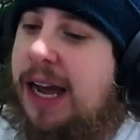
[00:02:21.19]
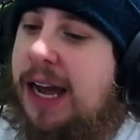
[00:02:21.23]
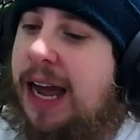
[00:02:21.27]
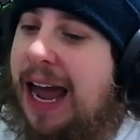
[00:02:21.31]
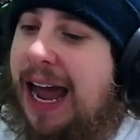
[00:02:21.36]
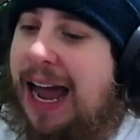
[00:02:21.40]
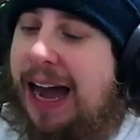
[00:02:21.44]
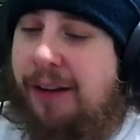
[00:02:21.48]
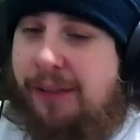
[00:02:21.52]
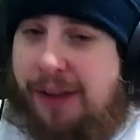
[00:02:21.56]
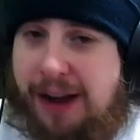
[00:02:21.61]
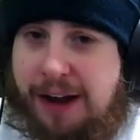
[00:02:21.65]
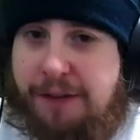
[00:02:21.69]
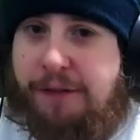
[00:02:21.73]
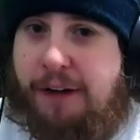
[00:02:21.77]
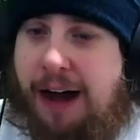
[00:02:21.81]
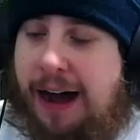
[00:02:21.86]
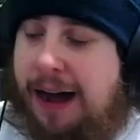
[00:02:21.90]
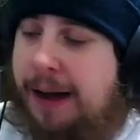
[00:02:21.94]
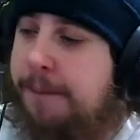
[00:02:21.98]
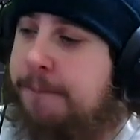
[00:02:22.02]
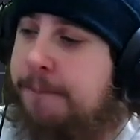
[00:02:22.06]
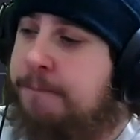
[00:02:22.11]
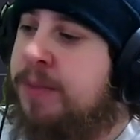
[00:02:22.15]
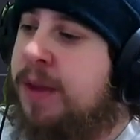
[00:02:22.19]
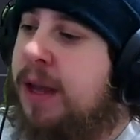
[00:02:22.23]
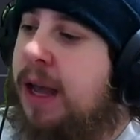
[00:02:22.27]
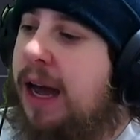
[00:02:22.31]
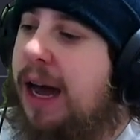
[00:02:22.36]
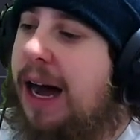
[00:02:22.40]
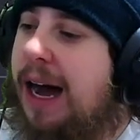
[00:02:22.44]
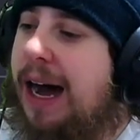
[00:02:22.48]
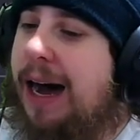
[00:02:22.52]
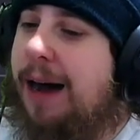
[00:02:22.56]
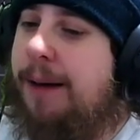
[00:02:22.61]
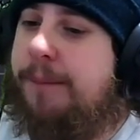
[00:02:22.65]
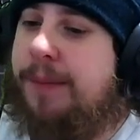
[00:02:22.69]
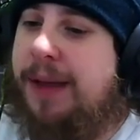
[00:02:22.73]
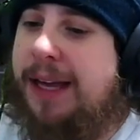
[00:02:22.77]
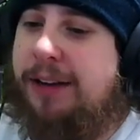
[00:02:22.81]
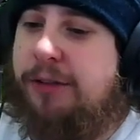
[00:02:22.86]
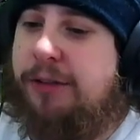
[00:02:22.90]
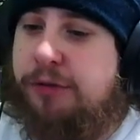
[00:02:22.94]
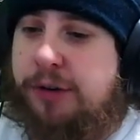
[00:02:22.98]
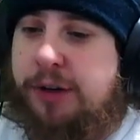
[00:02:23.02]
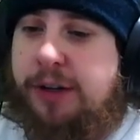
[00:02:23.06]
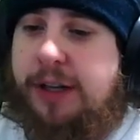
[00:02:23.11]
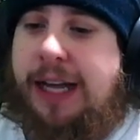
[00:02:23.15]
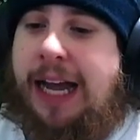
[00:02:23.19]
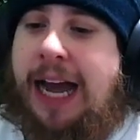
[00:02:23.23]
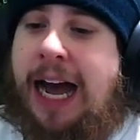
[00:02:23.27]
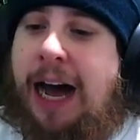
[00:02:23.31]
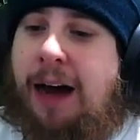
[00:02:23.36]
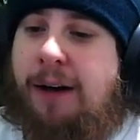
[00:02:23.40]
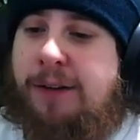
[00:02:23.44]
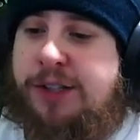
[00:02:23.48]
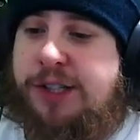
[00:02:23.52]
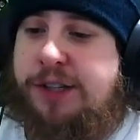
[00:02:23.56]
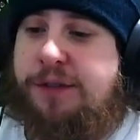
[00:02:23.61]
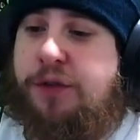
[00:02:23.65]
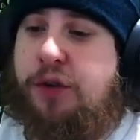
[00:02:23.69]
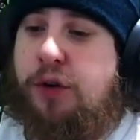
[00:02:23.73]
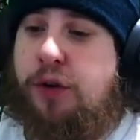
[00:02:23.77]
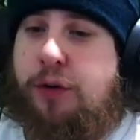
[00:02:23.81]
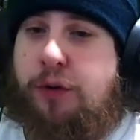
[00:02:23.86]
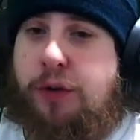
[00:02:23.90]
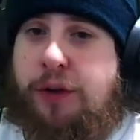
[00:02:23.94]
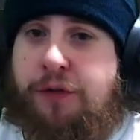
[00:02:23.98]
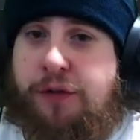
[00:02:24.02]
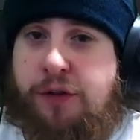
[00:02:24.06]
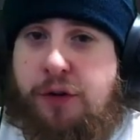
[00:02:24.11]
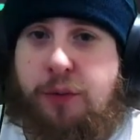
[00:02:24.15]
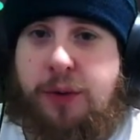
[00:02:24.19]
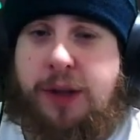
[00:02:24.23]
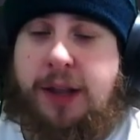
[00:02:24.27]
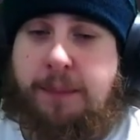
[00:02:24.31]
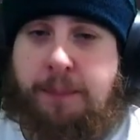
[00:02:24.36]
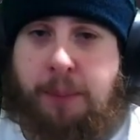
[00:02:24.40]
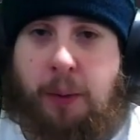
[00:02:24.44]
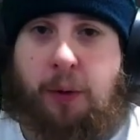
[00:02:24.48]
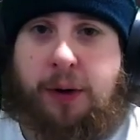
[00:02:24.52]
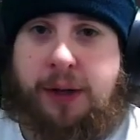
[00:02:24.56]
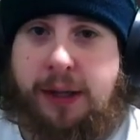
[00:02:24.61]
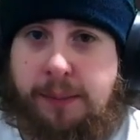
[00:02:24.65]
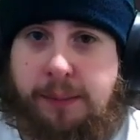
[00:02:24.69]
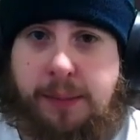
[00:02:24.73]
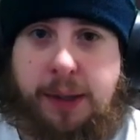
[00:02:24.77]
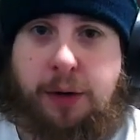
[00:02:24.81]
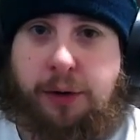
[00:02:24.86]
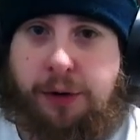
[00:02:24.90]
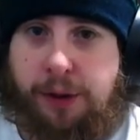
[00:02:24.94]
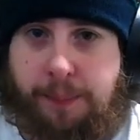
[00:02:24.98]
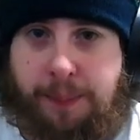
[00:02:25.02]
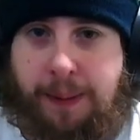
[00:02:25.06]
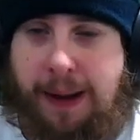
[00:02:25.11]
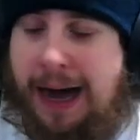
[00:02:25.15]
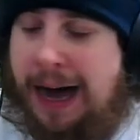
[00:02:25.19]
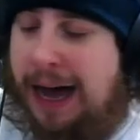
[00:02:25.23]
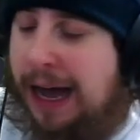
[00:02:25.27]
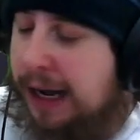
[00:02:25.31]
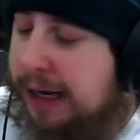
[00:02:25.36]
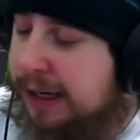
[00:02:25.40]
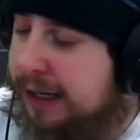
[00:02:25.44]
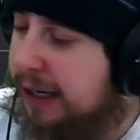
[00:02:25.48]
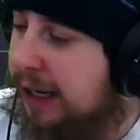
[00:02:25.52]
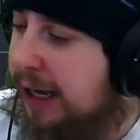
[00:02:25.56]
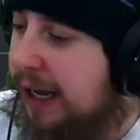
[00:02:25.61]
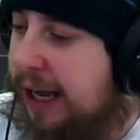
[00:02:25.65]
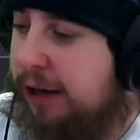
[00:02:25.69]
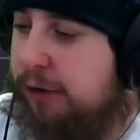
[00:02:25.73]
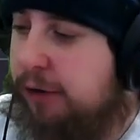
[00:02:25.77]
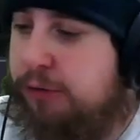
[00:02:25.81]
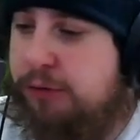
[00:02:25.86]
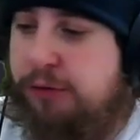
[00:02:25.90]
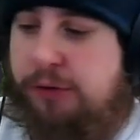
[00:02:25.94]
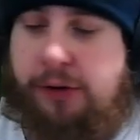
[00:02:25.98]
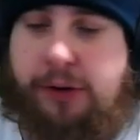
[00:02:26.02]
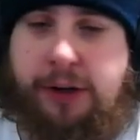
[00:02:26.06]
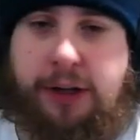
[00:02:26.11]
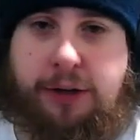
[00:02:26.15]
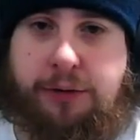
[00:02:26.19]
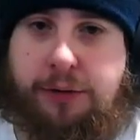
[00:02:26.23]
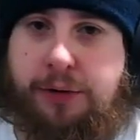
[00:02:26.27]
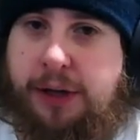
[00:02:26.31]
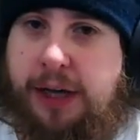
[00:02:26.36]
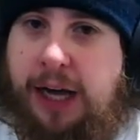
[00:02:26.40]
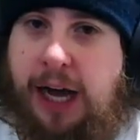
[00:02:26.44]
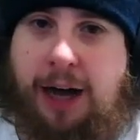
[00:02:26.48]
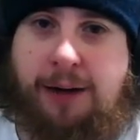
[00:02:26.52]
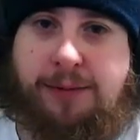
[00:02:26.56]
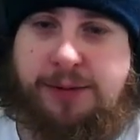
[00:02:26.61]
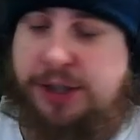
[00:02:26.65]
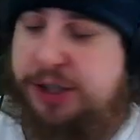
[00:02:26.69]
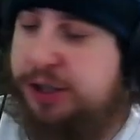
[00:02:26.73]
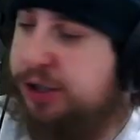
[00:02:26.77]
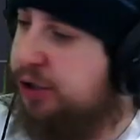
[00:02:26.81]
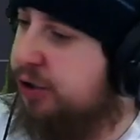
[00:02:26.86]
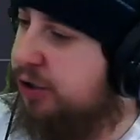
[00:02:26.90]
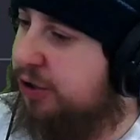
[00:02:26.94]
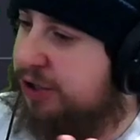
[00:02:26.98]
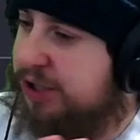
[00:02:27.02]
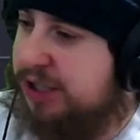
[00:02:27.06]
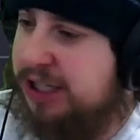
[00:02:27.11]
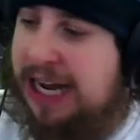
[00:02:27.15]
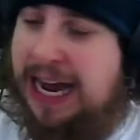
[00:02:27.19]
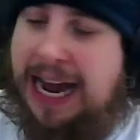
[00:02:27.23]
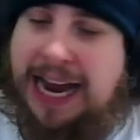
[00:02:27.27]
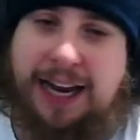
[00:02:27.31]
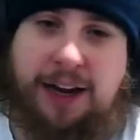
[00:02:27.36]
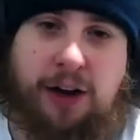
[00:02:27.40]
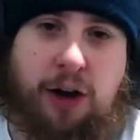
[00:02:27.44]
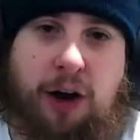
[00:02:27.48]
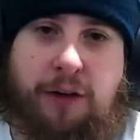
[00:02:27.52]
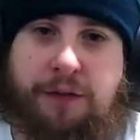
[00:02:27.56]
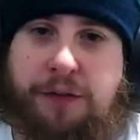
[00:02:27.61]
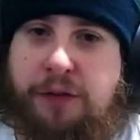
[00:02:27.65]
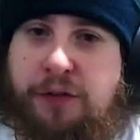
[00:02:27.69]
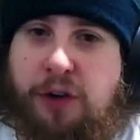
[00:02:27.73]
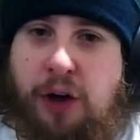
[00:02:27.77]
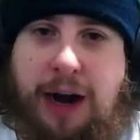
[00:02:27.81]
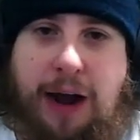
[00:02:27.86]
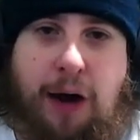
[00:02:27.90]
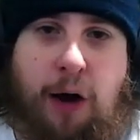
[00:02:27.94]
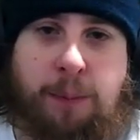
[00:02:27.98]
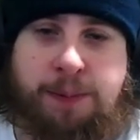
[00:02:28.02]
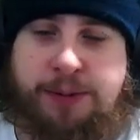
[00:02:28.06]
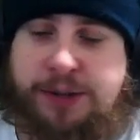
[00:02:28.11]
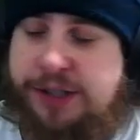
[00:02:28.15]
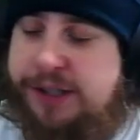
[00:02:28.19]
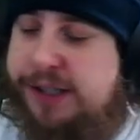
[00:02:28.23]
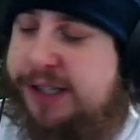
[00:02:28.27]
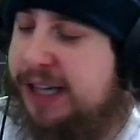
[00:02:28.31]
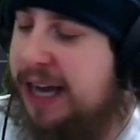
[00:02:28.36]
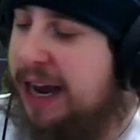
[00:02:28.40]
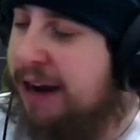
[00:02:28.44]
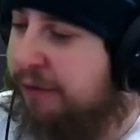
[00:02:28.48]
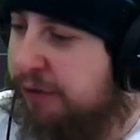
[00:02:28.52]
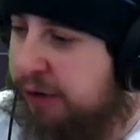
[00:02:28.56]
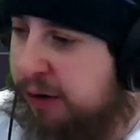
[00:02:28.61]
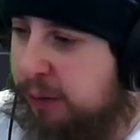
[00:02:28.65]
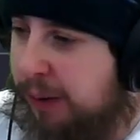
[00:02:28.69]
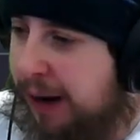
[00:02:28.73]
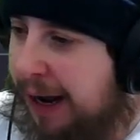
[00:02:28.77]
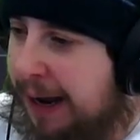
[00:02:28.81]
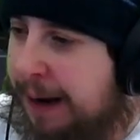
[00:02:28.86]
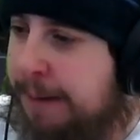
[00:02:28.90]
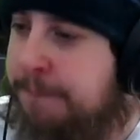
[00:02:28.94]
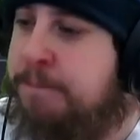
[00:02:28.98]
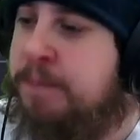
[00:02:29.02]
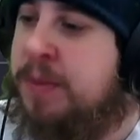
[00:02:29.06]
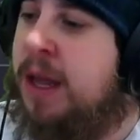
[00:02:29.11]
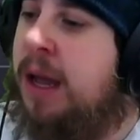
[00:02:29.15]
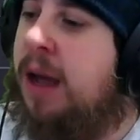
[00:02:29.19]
However, it really helps if you win the ball in the middle of the park. It really helps because you just take off. You've got options everywhere.